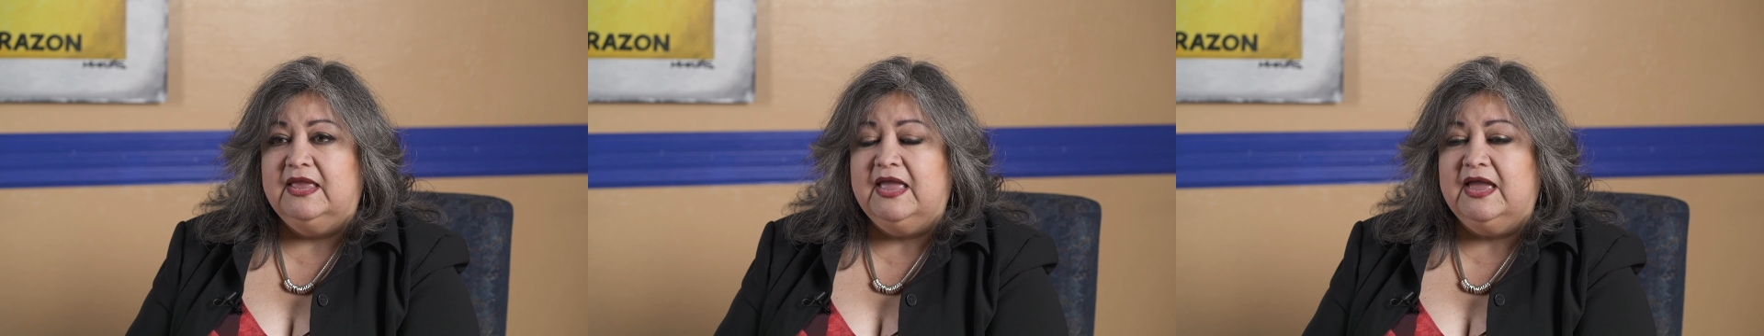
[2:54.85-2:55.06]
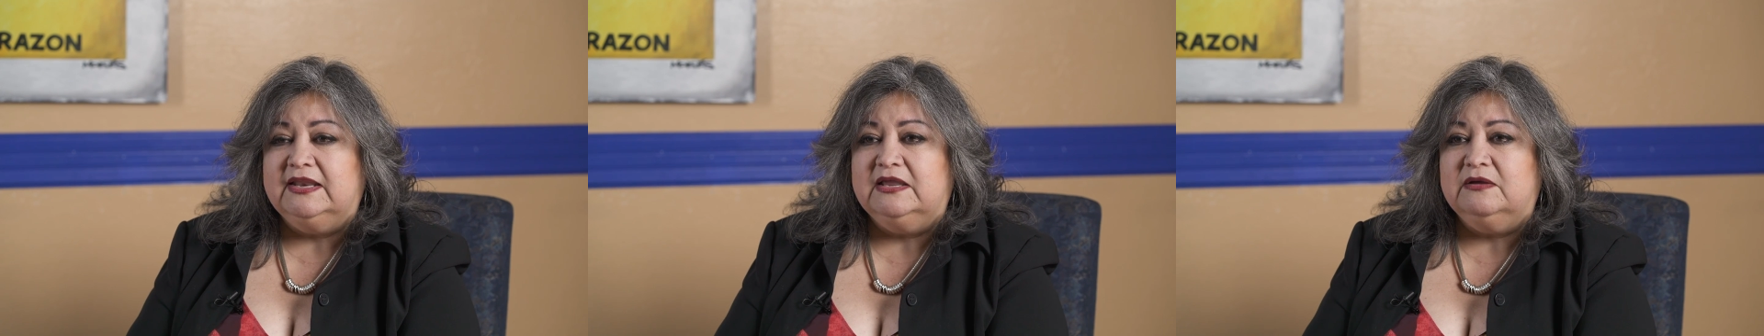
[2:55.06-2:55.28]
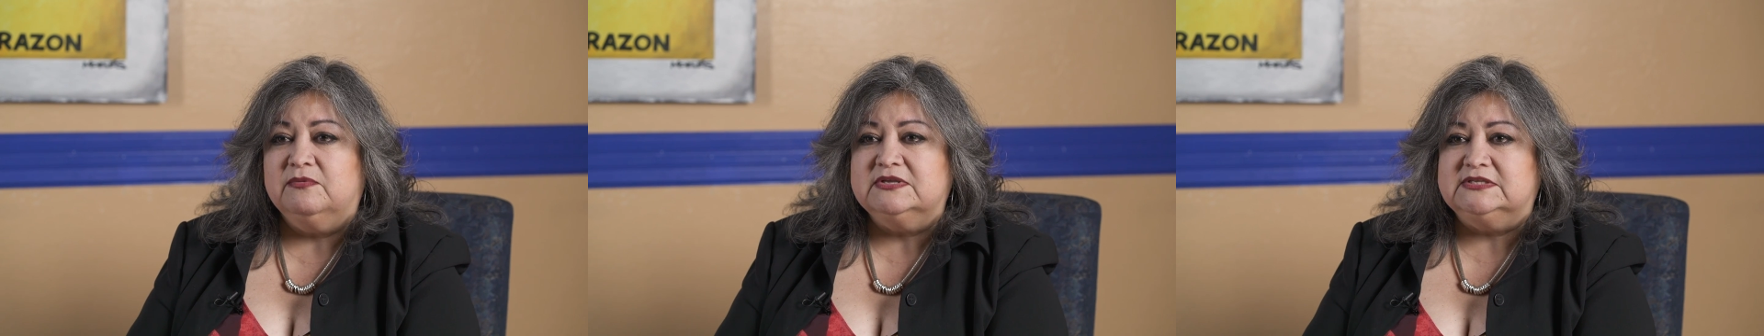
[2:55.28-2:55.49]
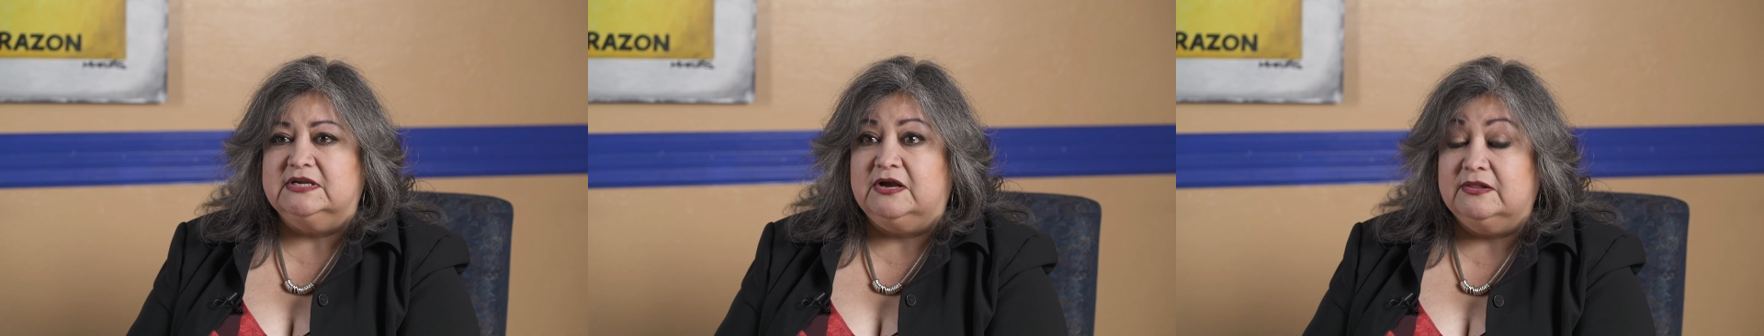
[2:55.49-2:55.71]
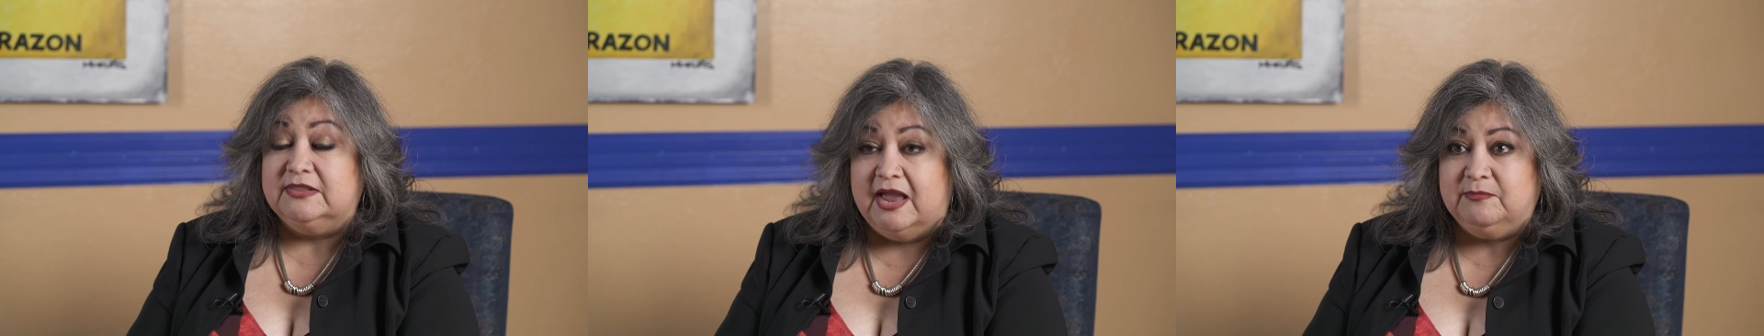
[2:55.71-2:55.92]
and it was a
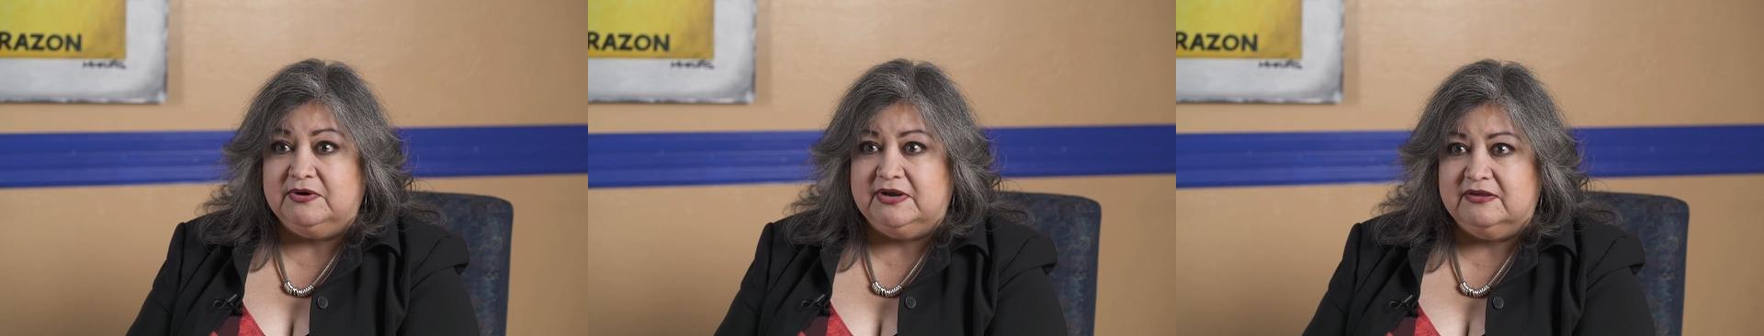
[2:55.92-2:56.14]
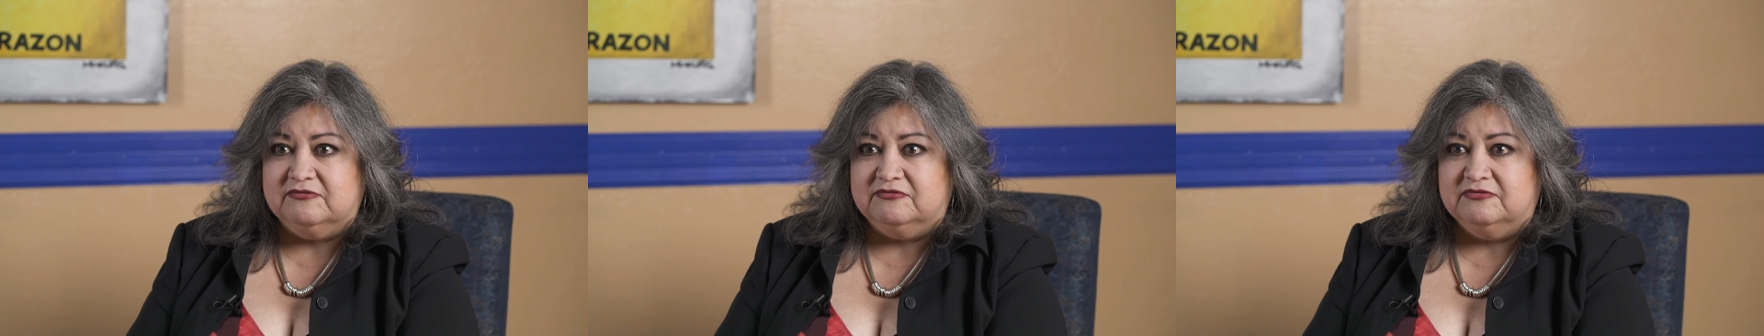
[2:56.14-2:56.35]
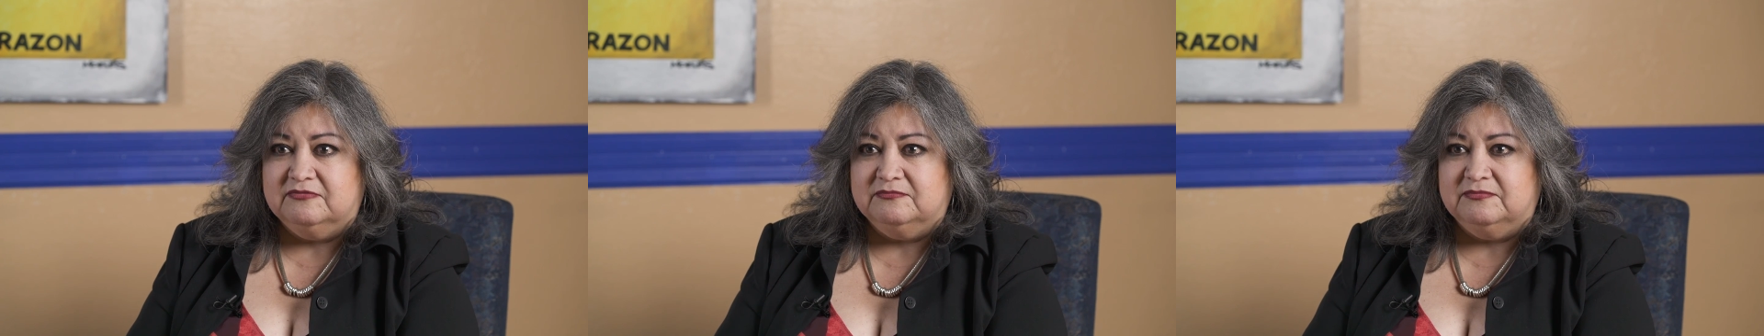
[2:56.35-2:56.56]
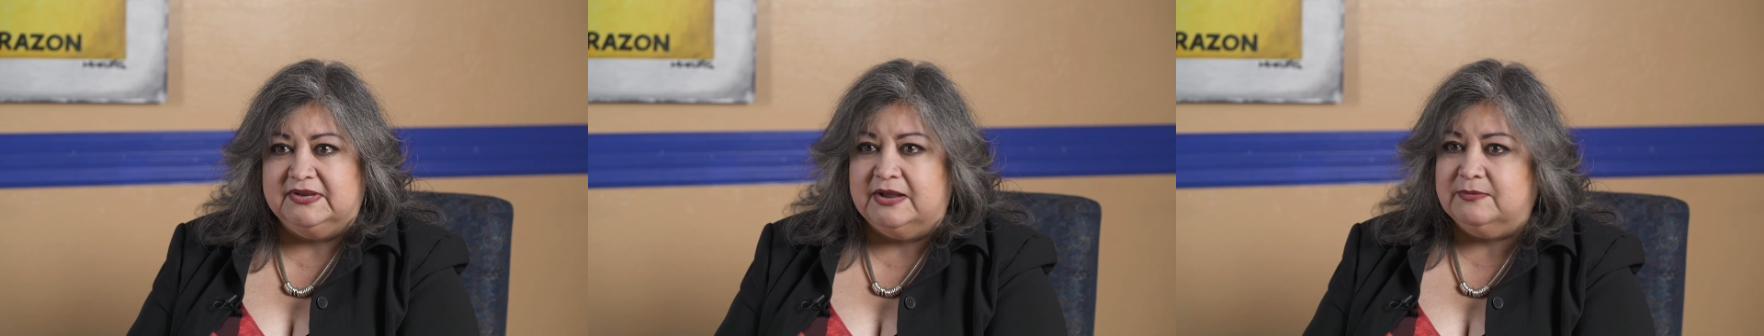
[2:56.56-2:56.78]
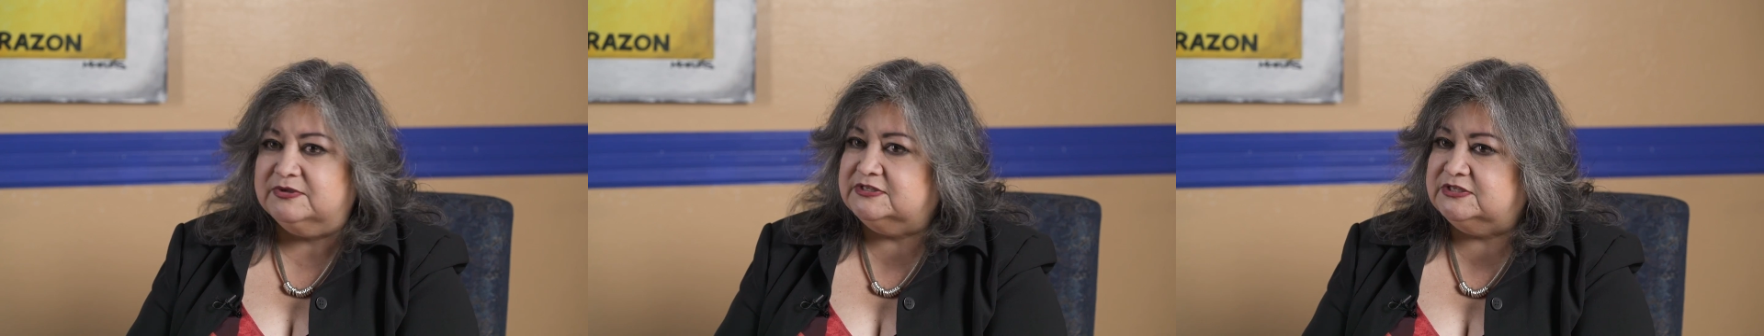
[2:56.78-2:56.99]
collaborative, but
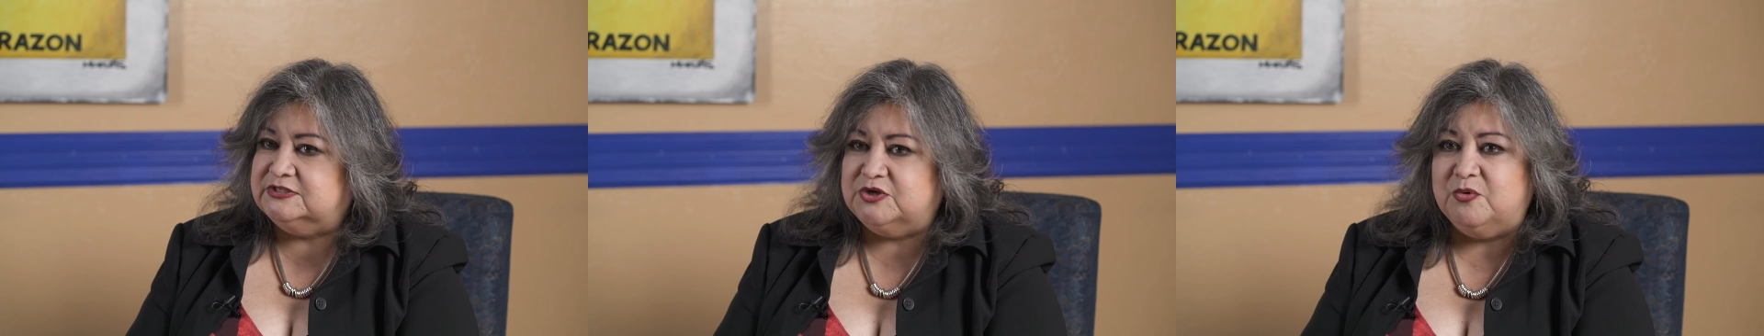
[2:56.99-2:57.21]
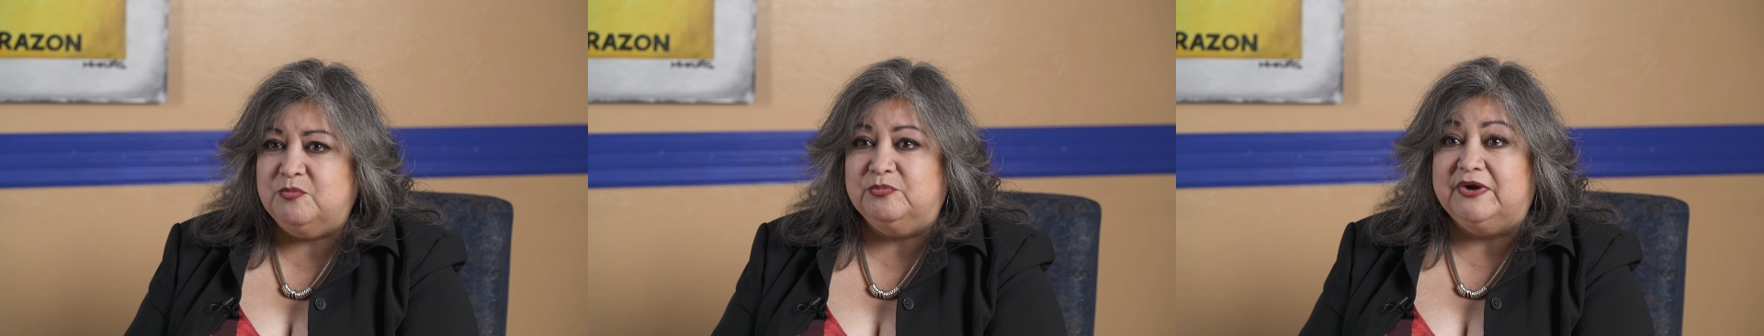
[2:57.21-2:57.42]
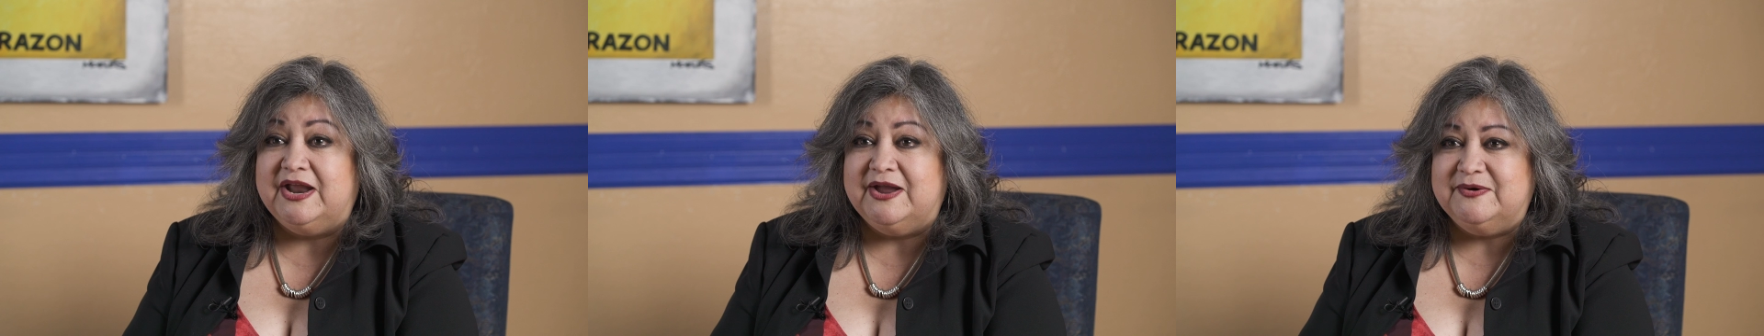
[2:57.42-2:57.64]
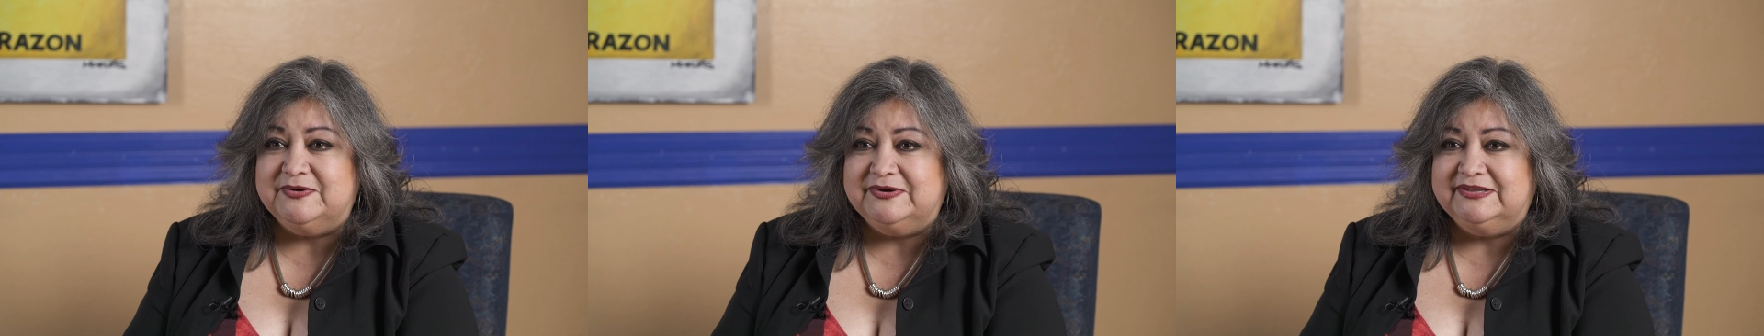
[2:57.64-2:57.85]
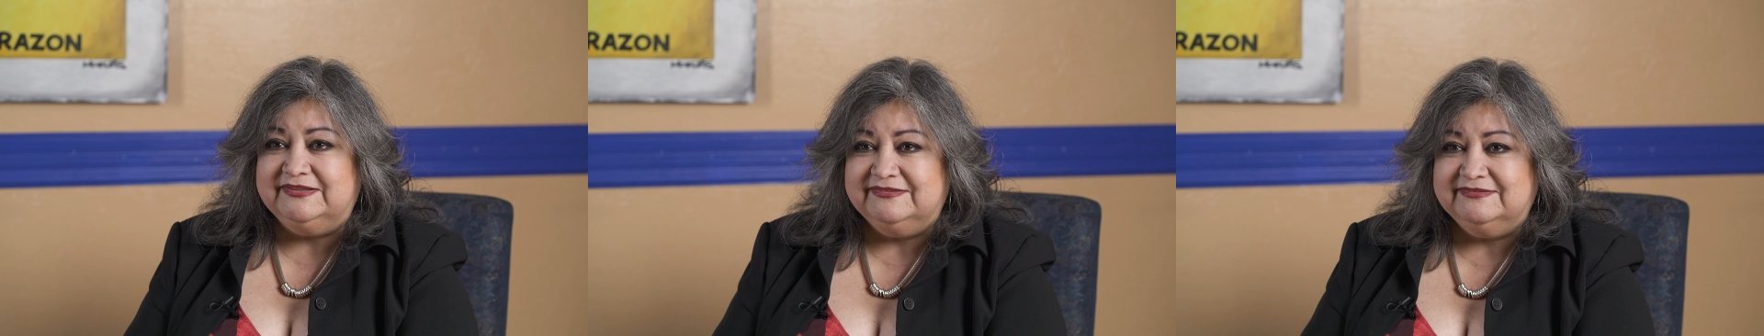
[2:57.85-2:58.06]
I was so proud.